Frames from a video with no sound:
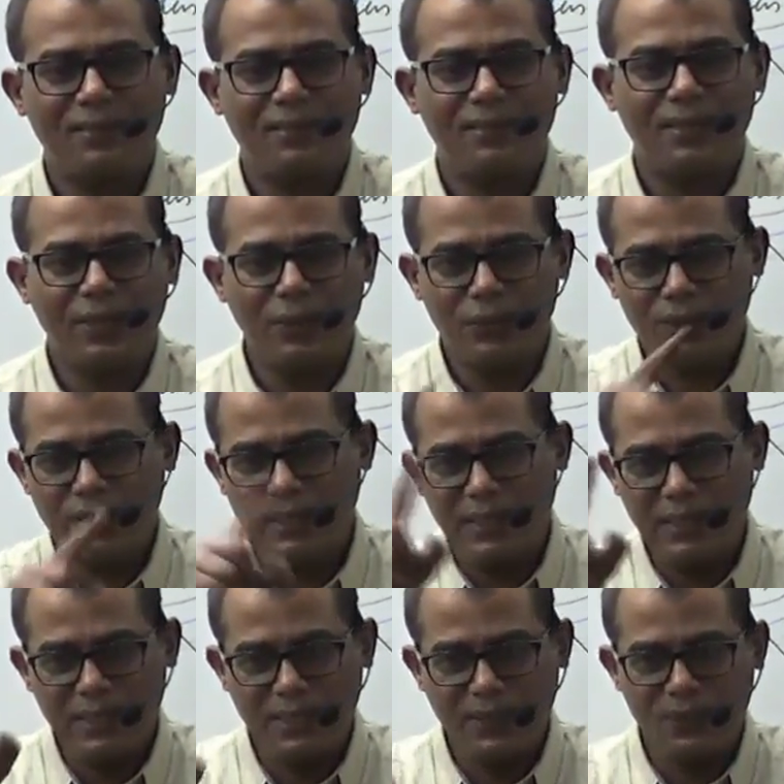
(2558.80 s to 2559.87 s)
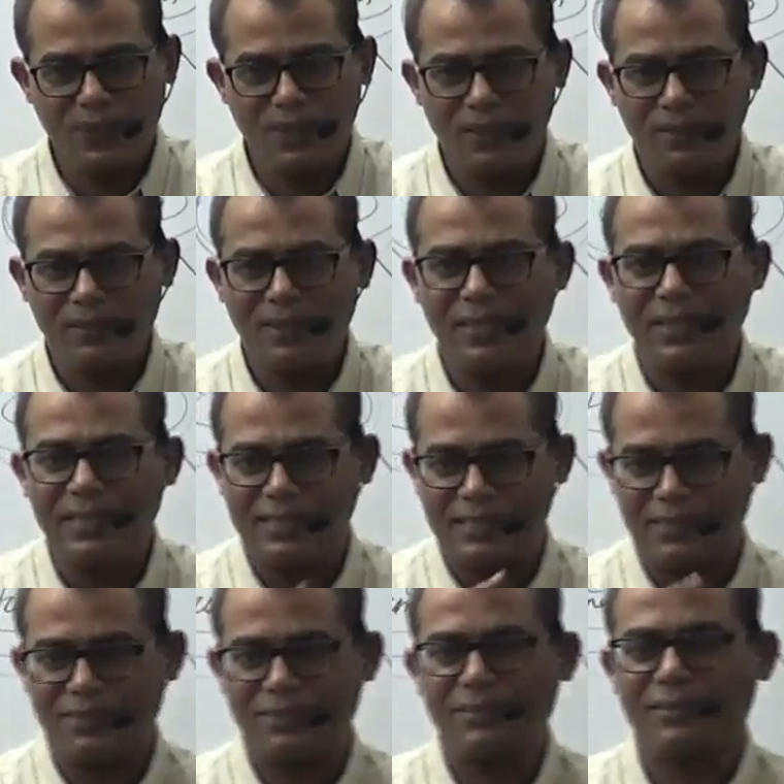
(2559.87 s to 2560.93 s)
Now you see here you are
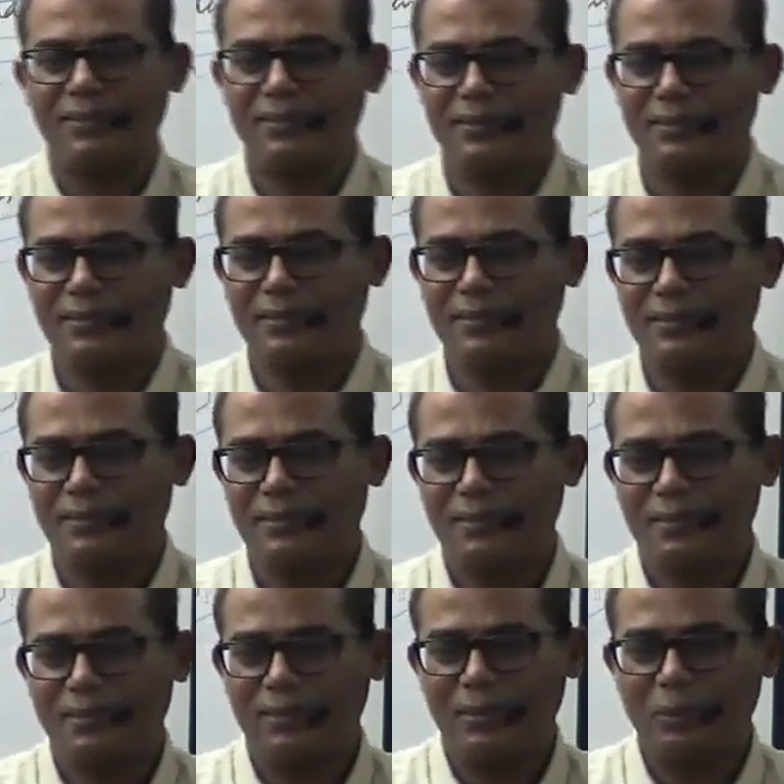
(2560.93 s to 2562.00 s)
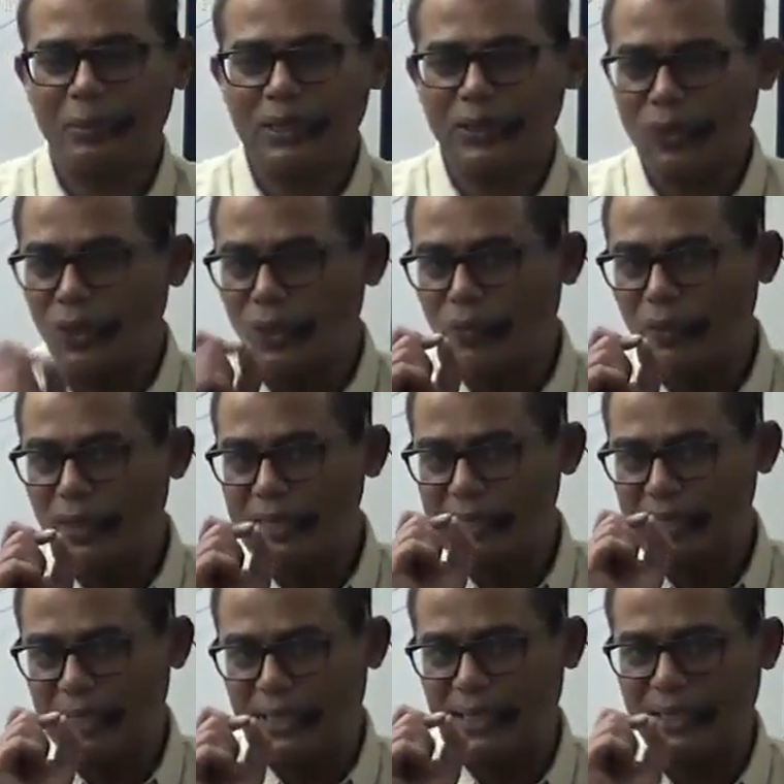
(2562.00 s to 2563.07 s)
creative. But always
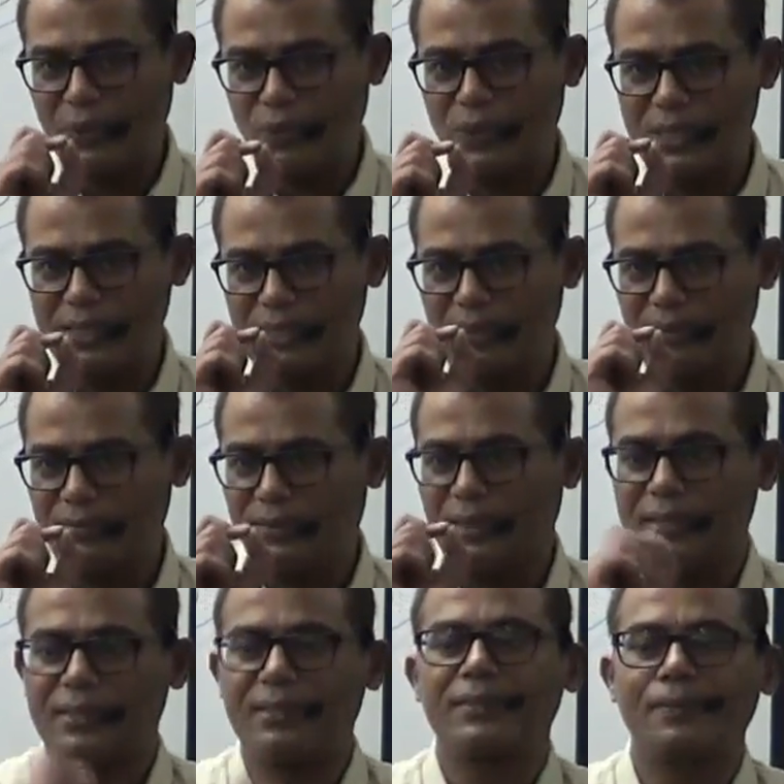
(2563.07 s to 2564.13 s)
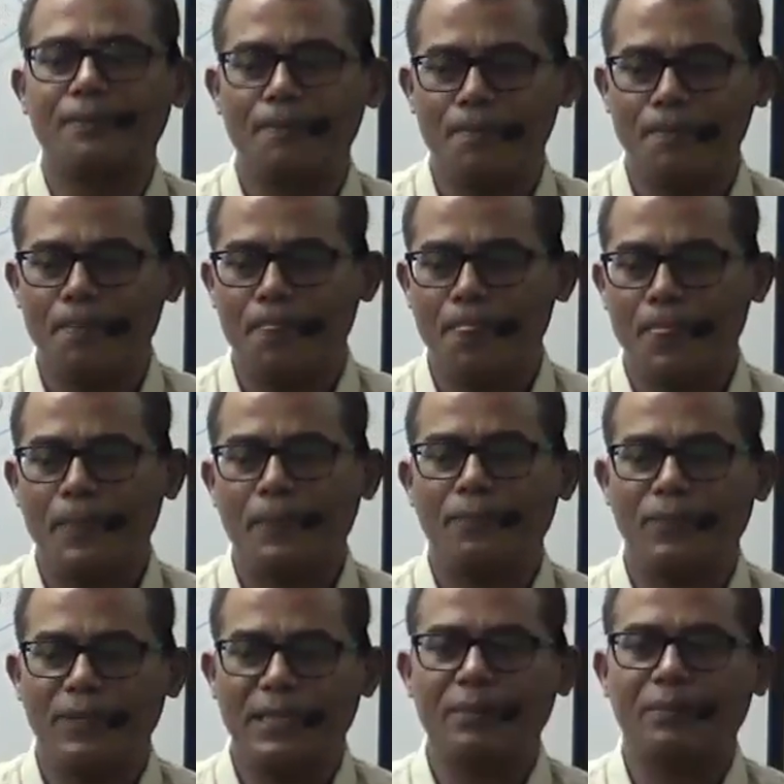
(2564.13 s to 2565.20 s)
hit the question first.
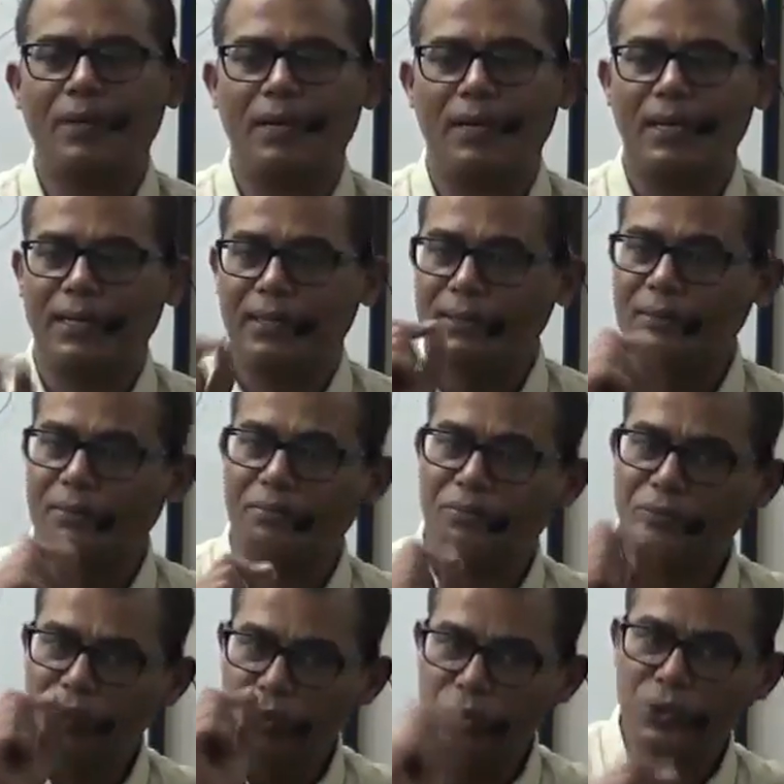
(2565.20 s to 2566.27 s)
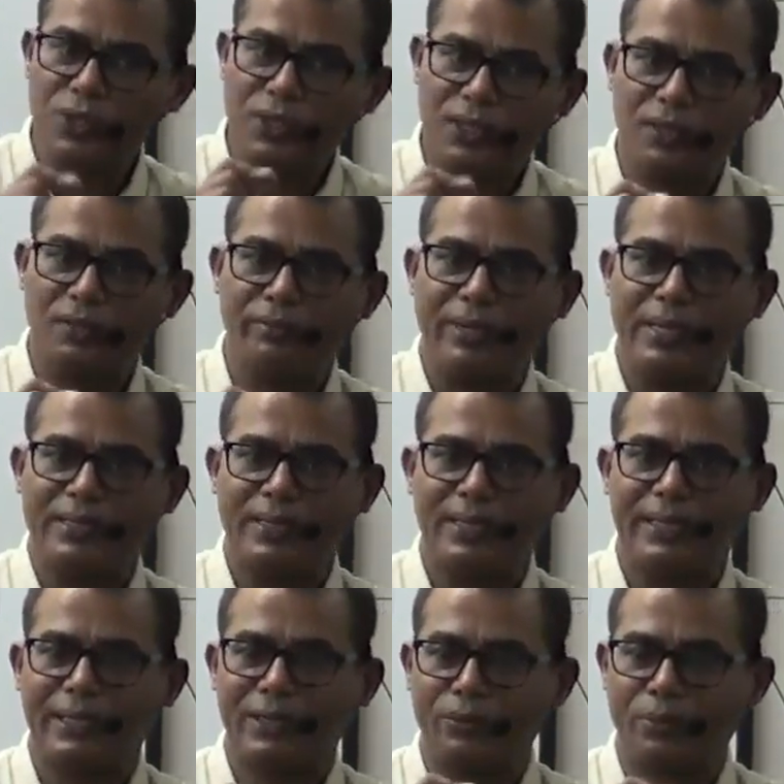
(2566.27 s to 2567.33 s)
The demand. Like use the term basket
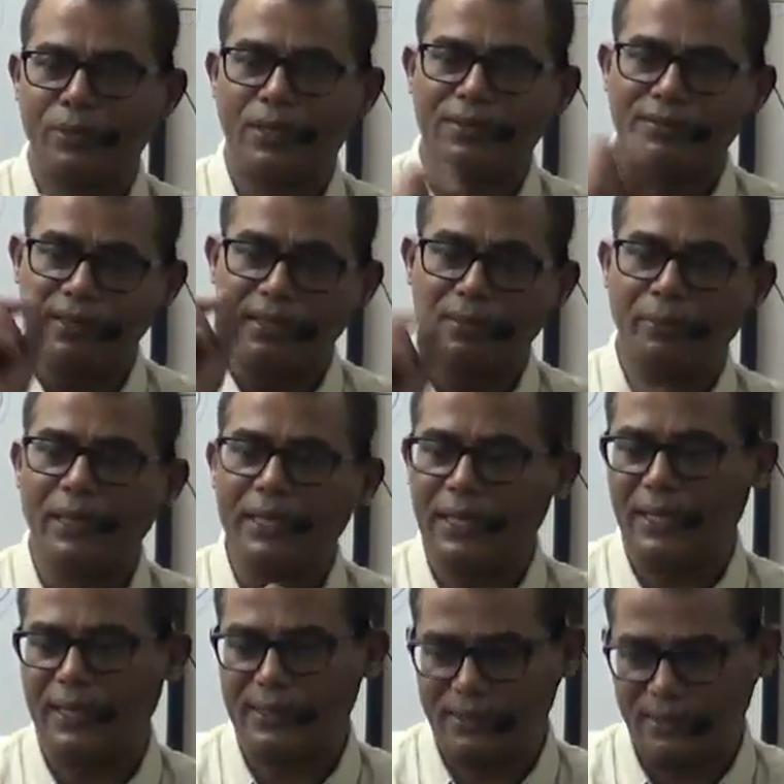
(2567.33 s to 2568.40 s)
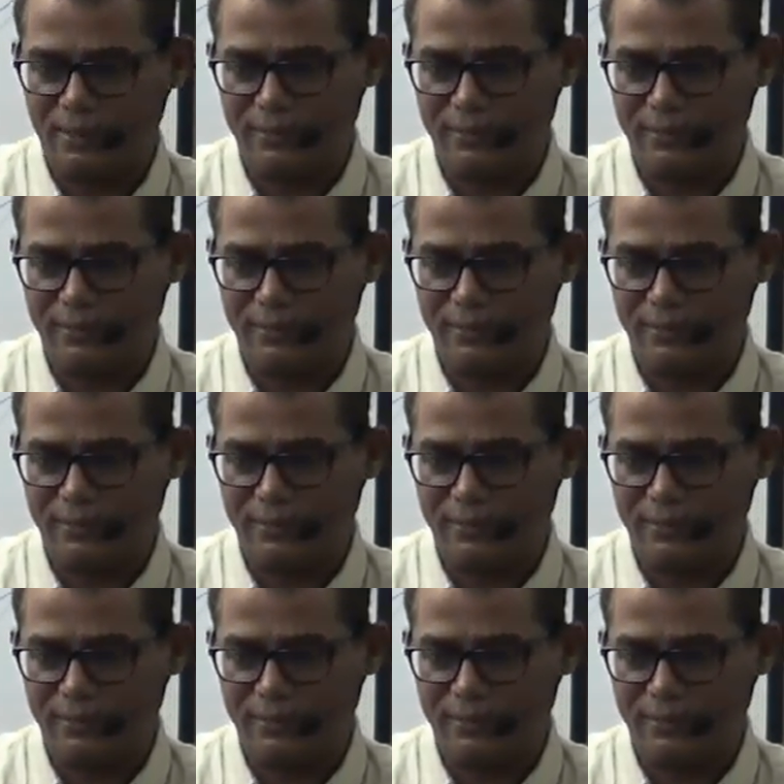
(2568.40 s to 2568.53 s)
topography in the beginning itself.